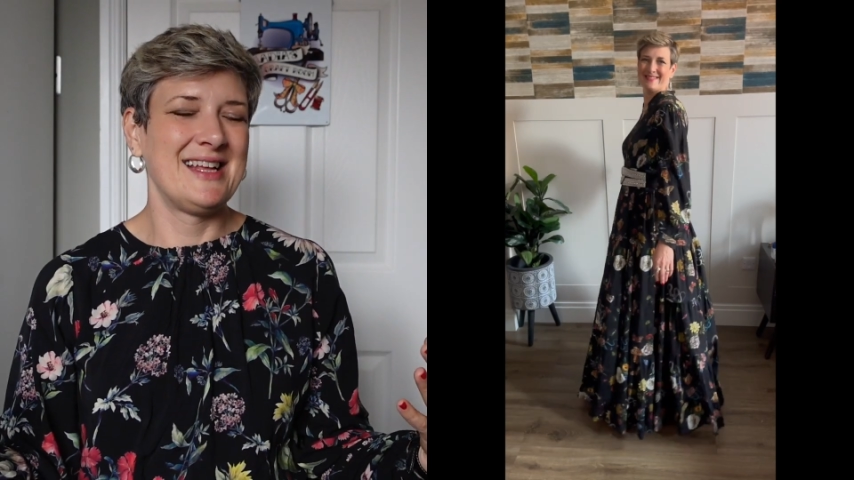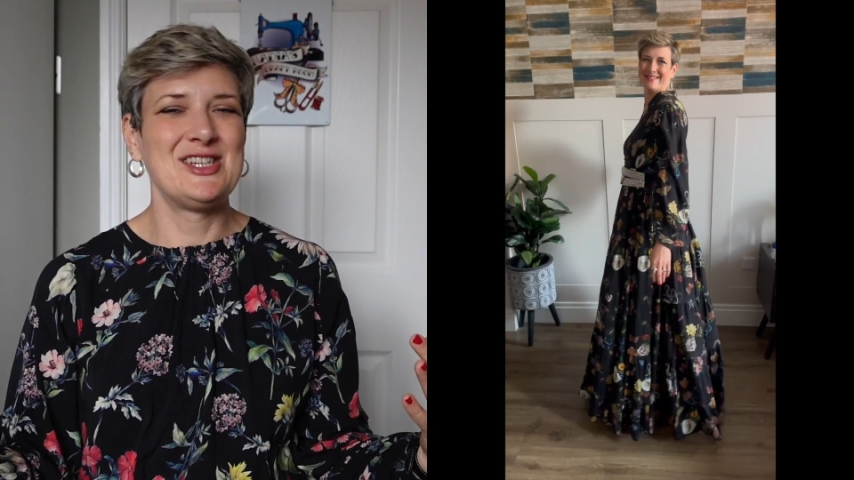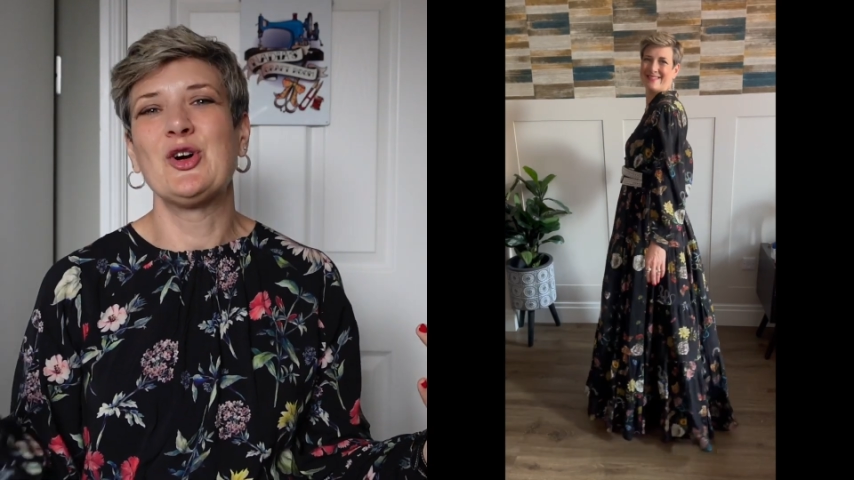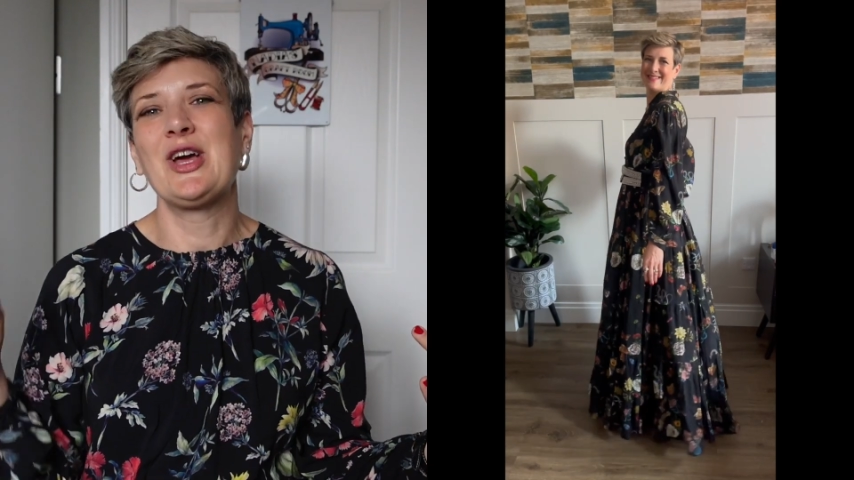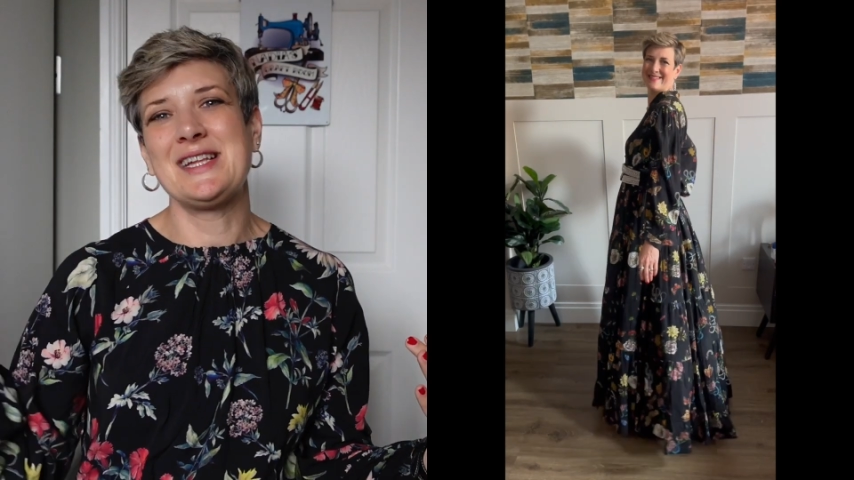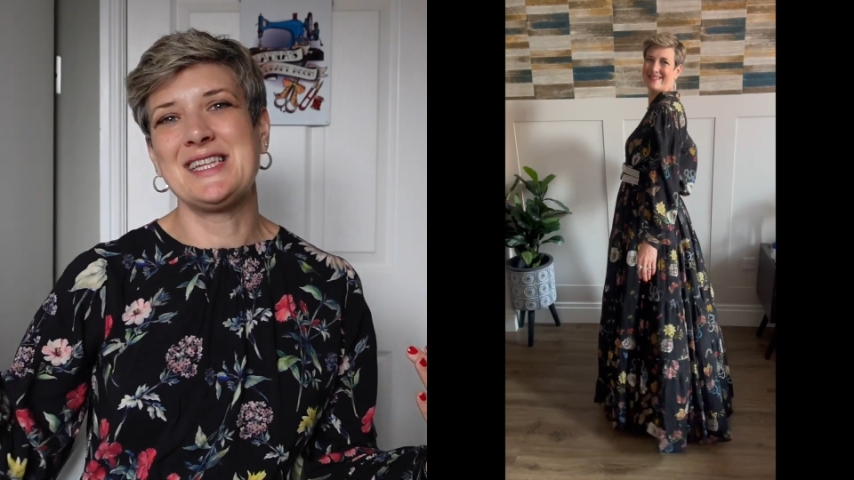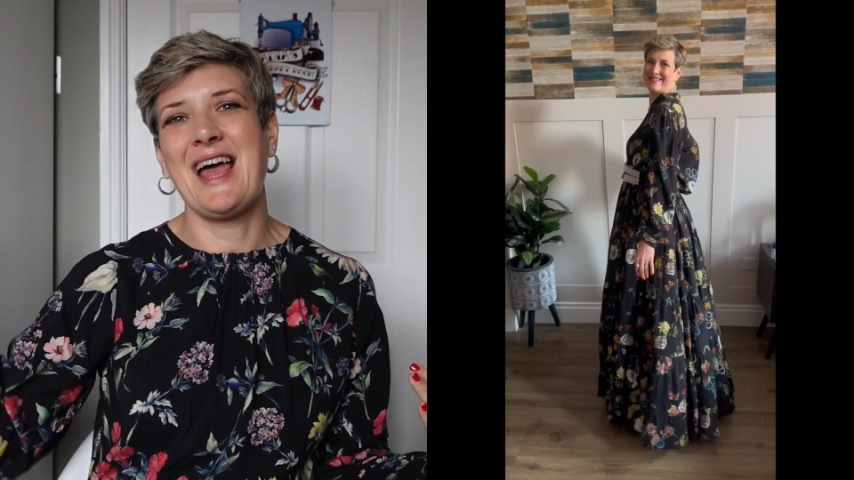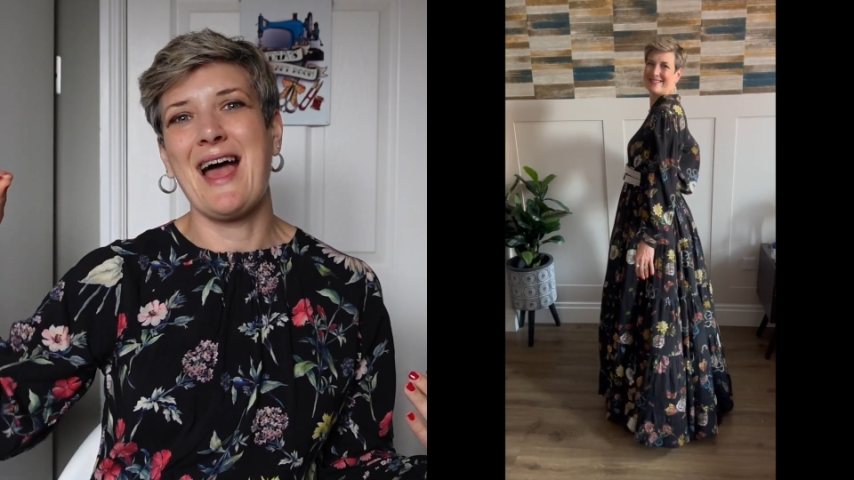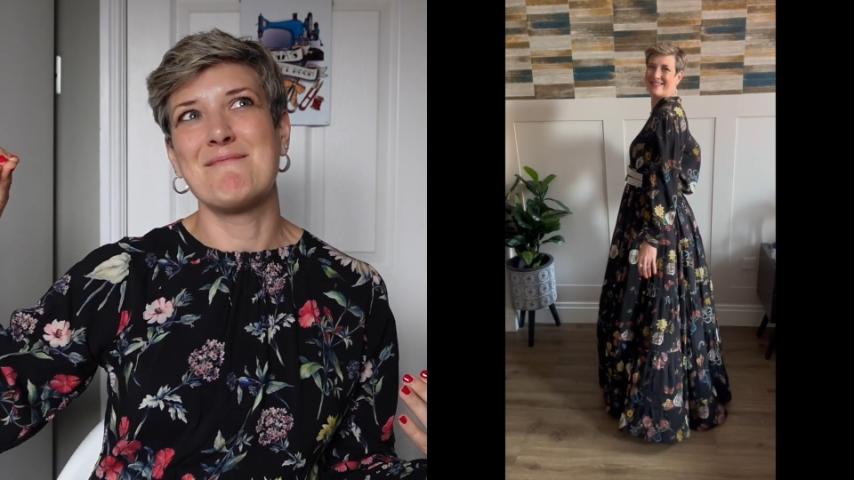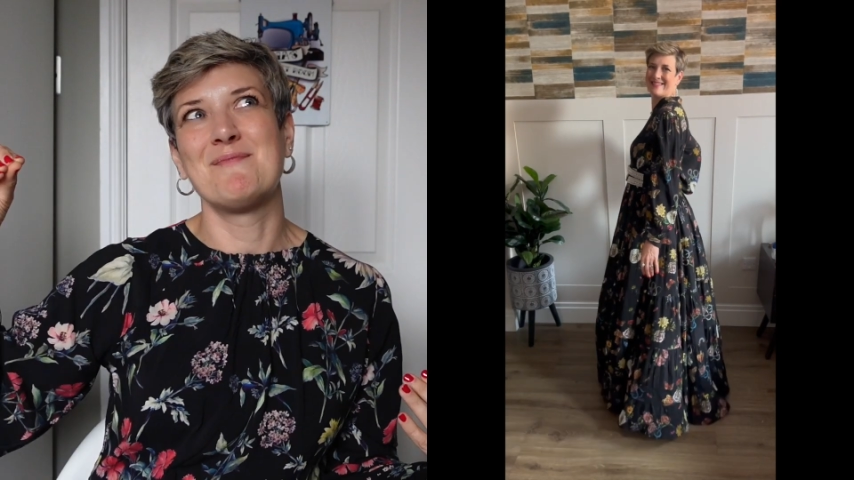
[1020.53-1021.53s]
took it to
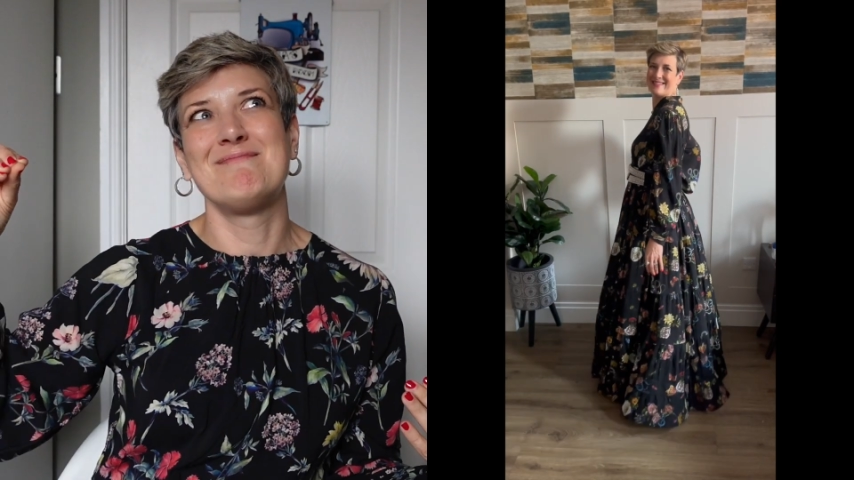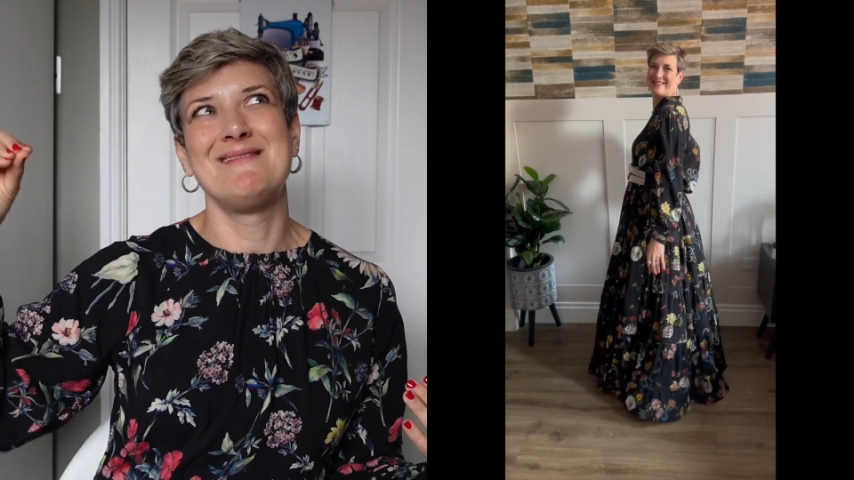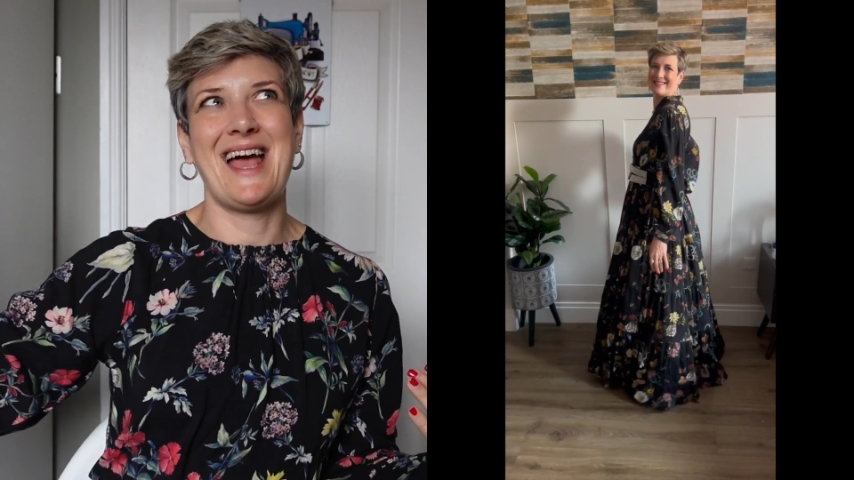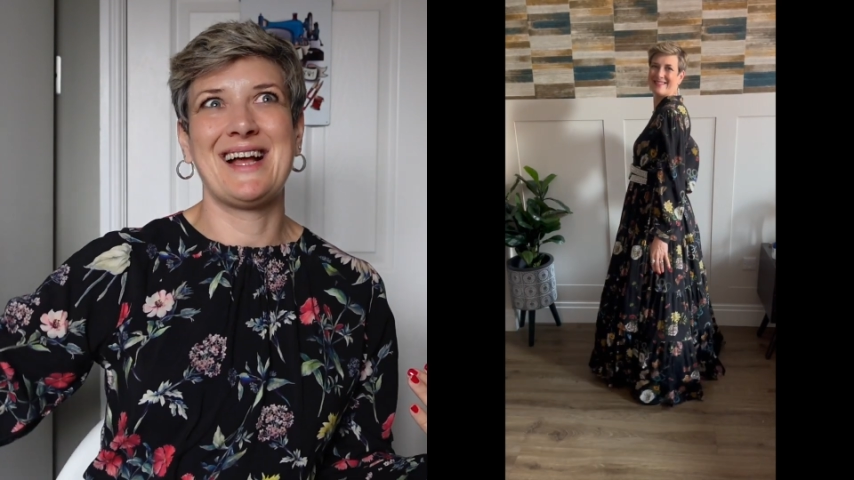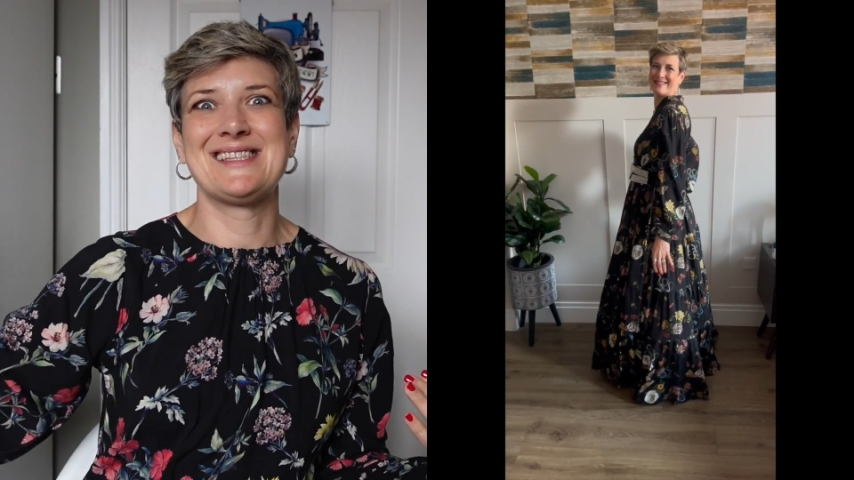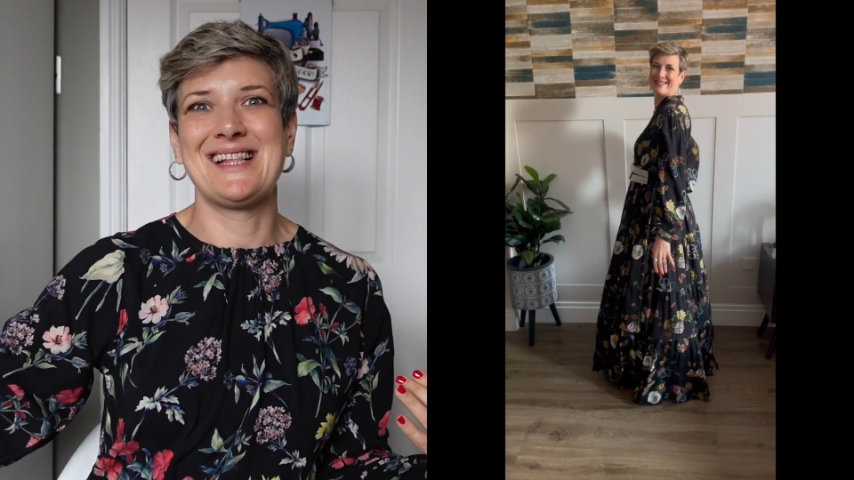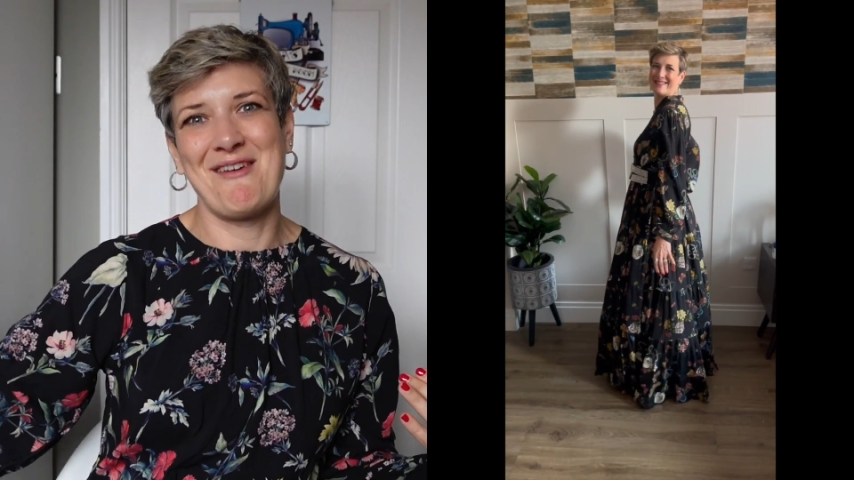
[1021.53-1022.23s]
that next